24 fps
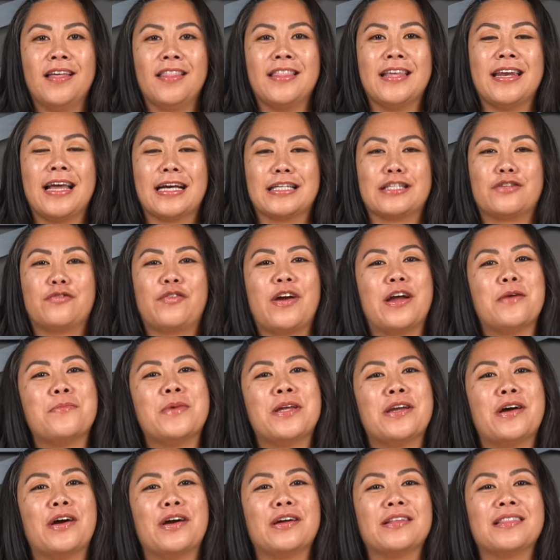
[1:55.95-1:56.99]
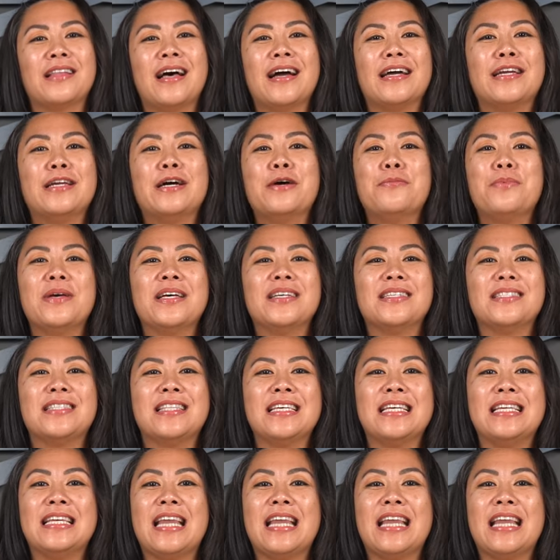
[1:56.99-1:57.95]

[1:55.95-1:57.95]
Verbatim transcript: The next frame in our lineup is the